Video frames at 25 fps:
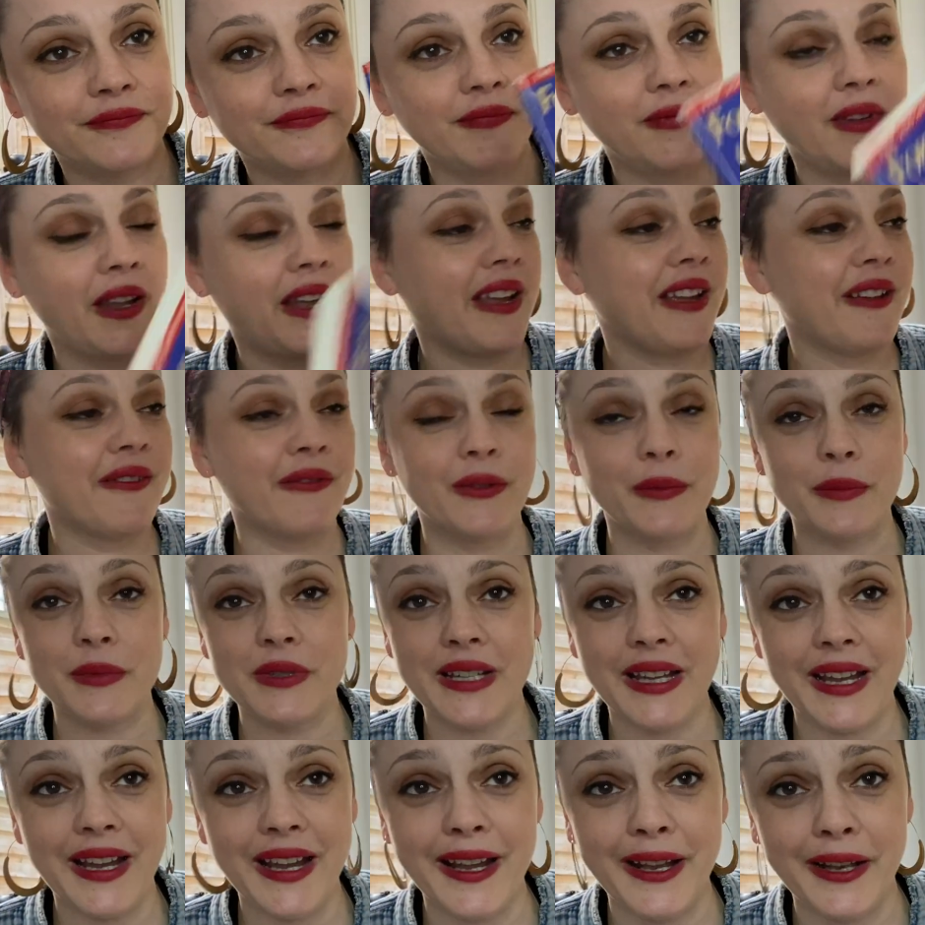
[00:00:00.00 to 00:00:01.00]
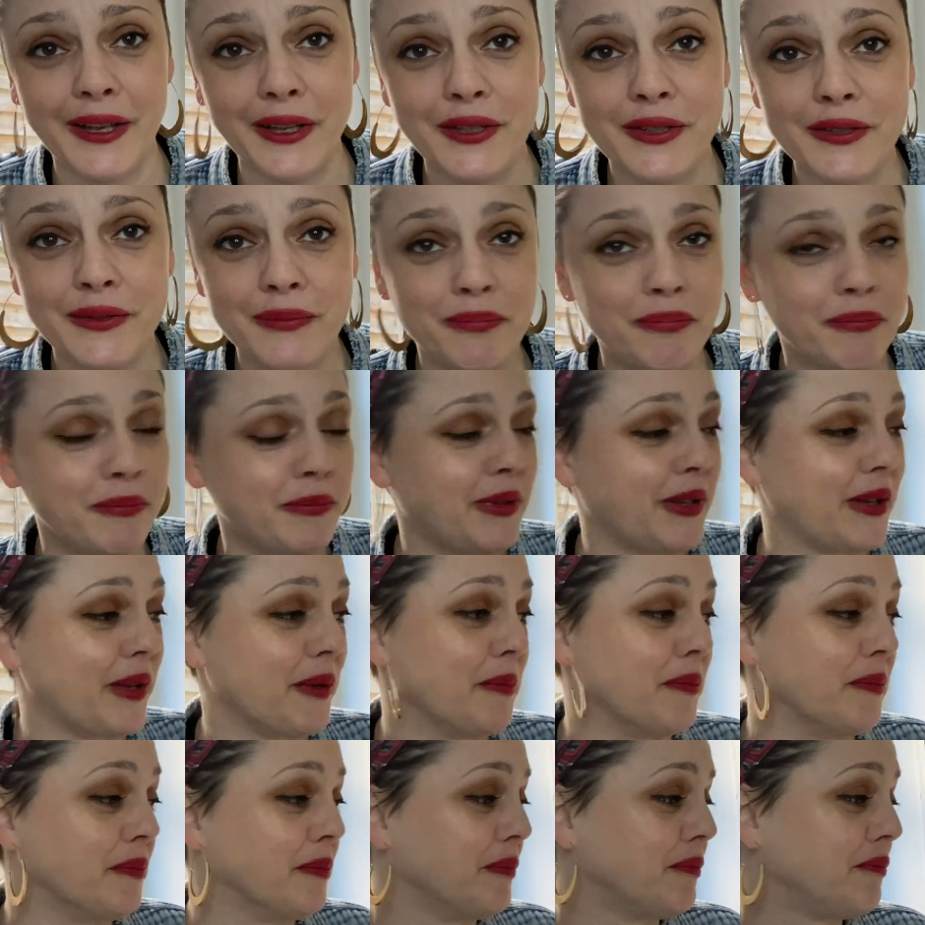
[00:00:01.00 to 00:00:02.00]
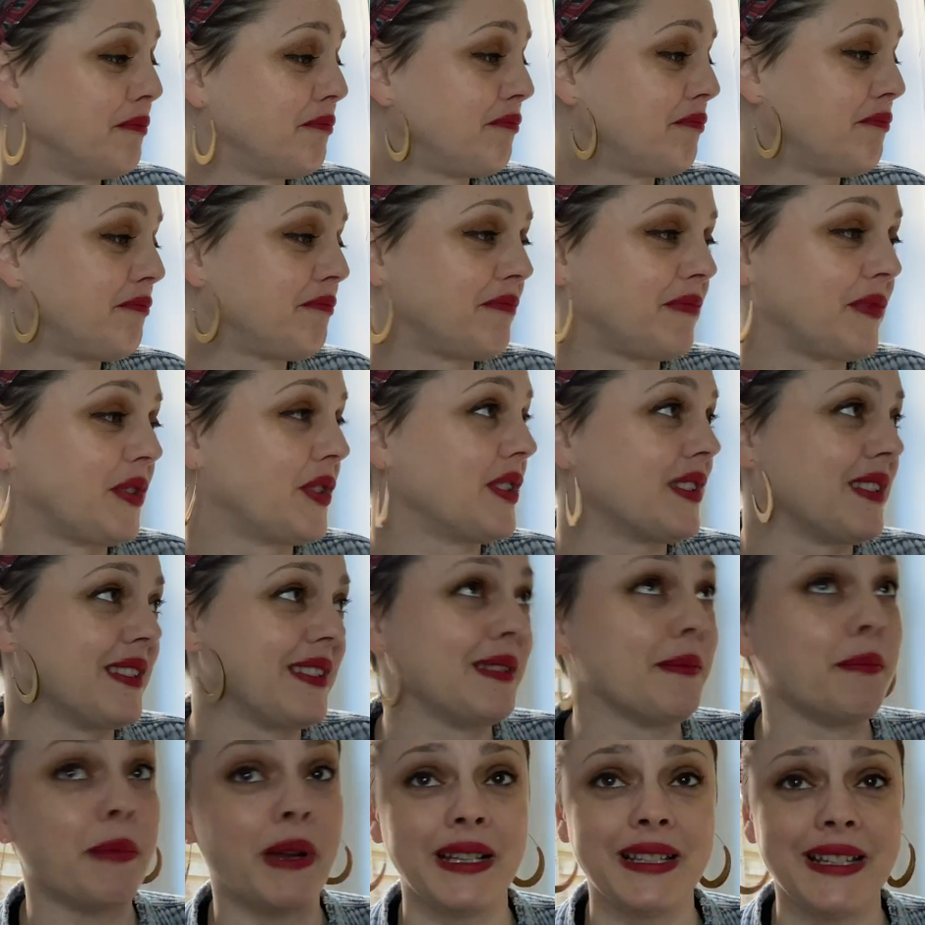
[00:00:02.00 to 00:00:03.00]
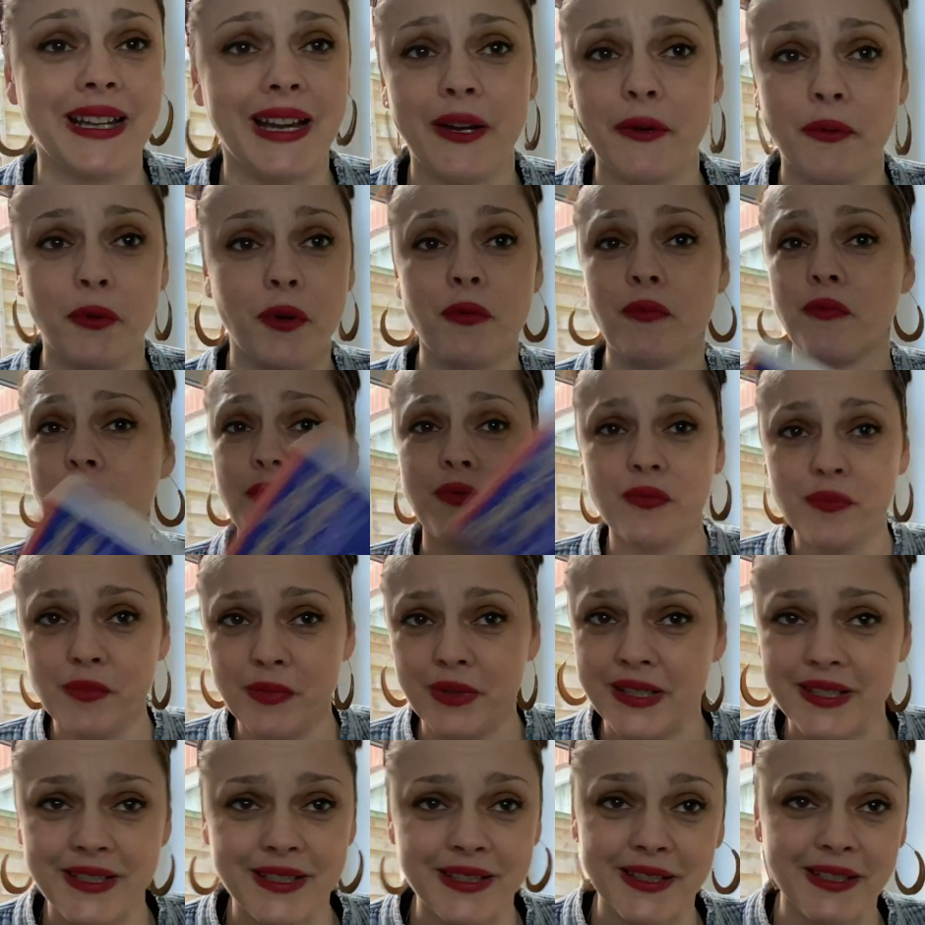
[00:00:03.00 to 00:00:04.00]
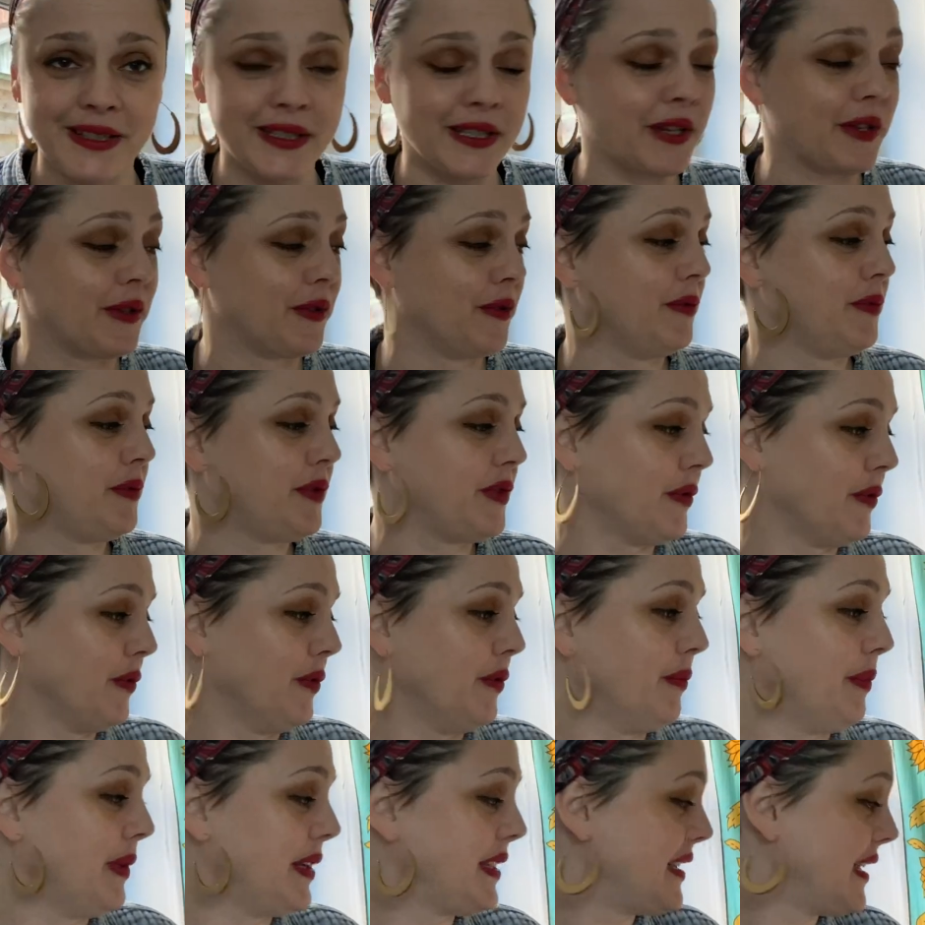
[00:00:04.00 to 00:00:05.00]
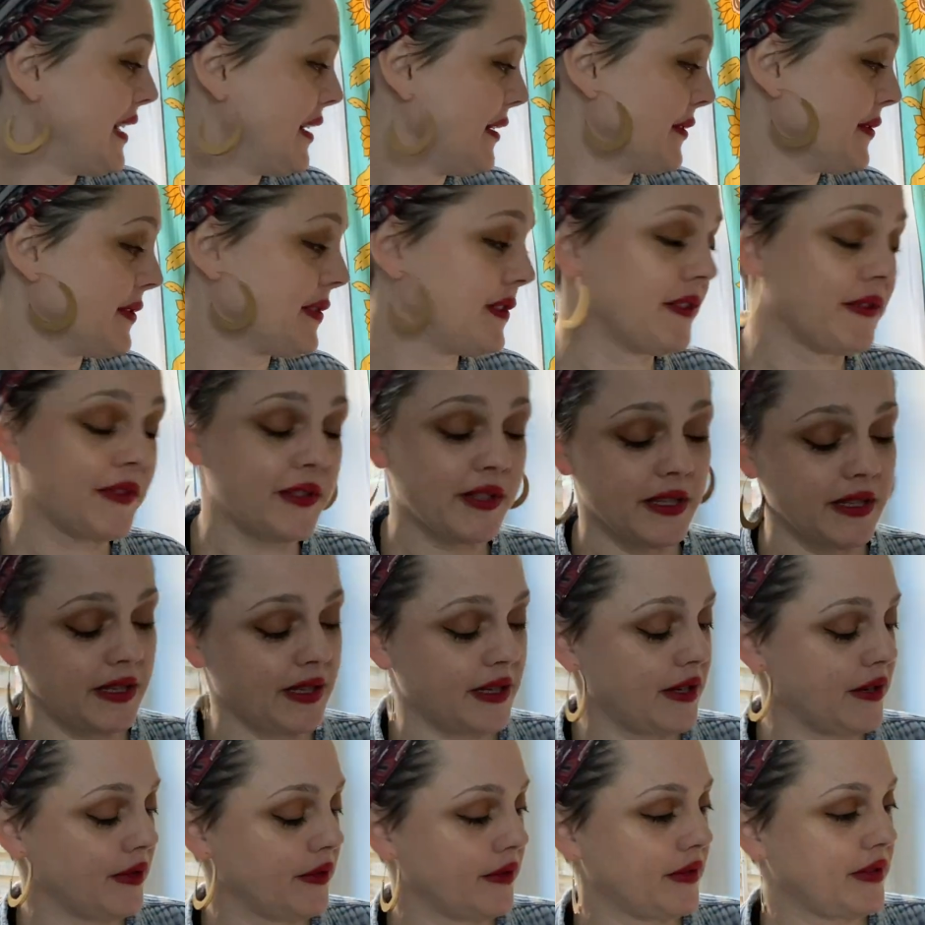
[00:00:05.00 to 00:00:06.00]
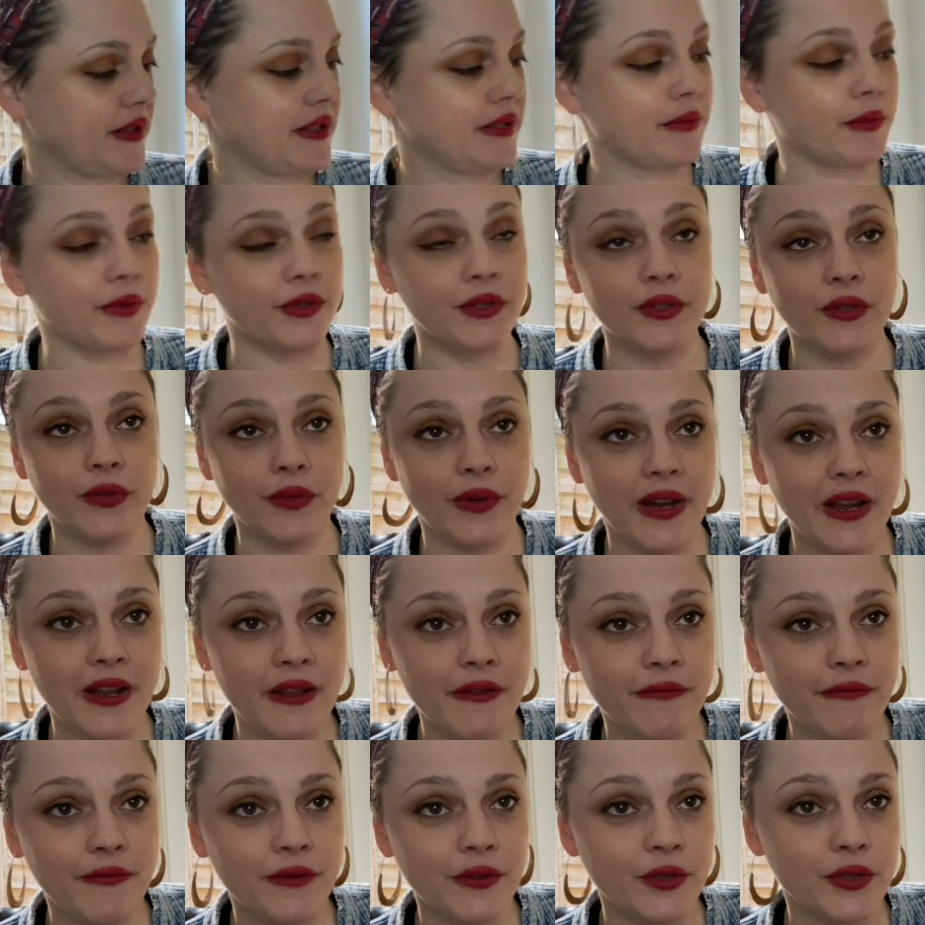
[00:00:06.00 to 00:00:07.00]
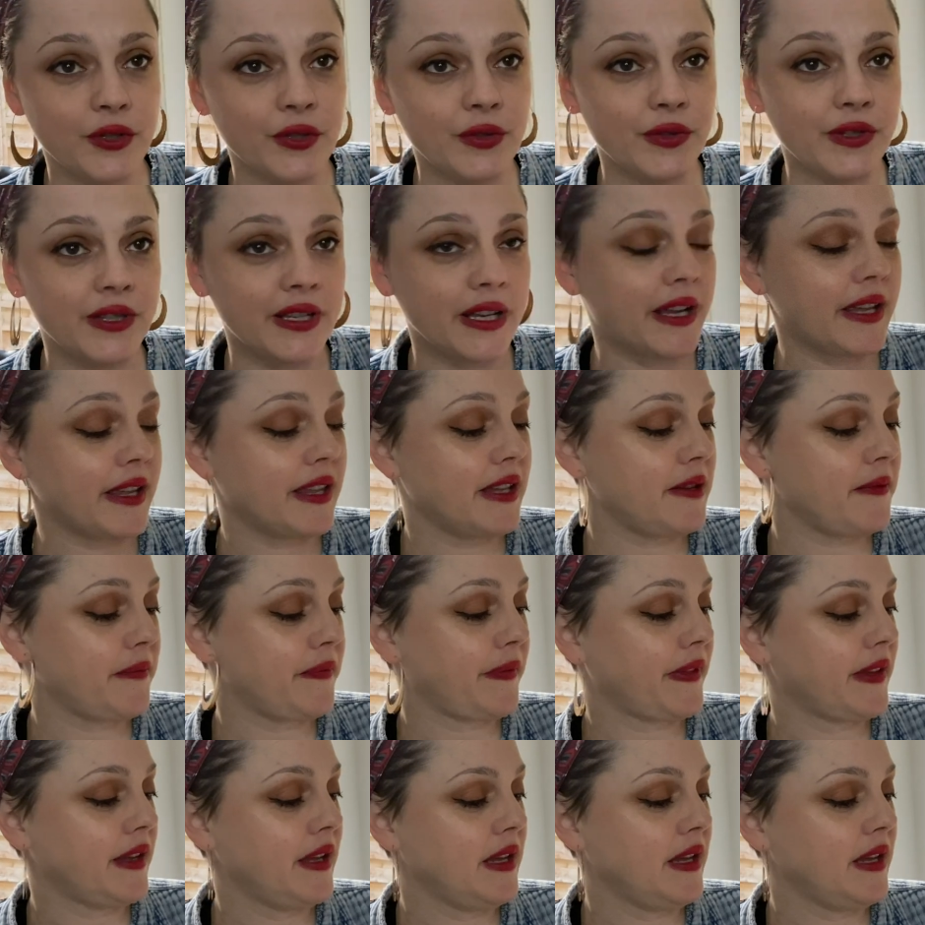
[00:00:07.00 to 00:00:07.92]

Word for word: I have them to hand um, because this is my tower room. This is the tower, room, so all my tarot stuff's in here. This one's great, Fortune Telling,